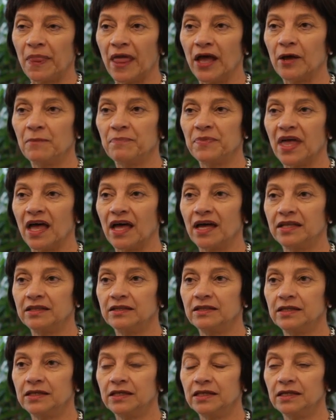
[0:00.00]
um,
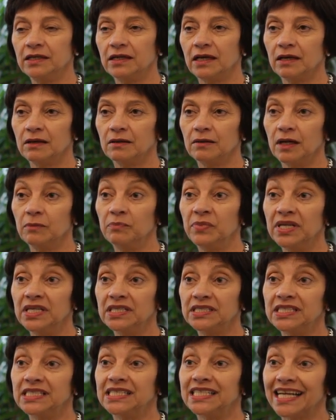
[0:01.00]
and the uh,
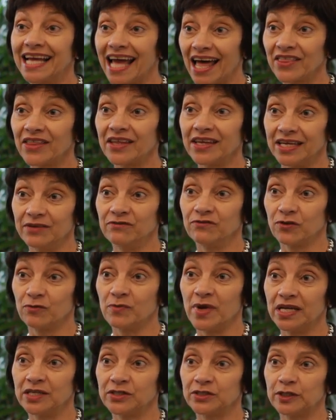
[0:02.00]
ability to gather
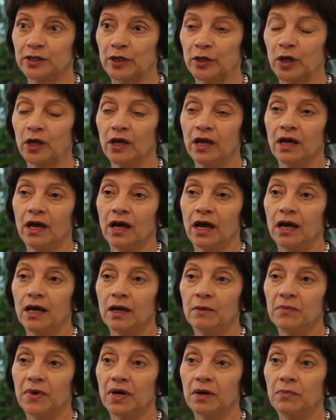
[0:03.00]
information
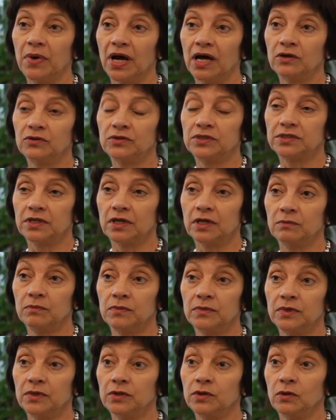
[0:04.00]
um, about
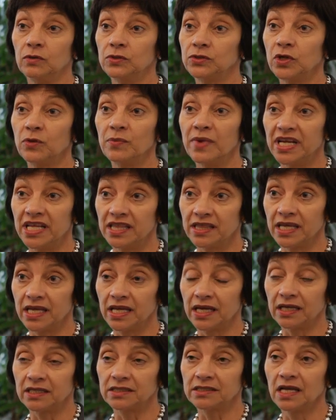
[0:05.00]
um, you know, so many
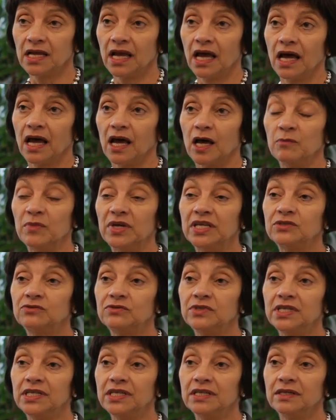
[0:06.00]
things um,
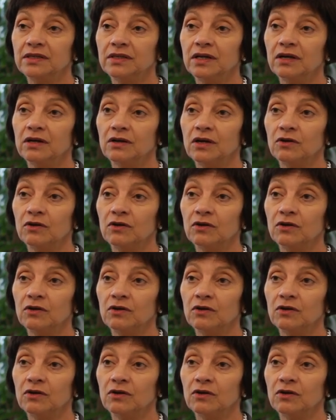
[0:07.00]
is really a,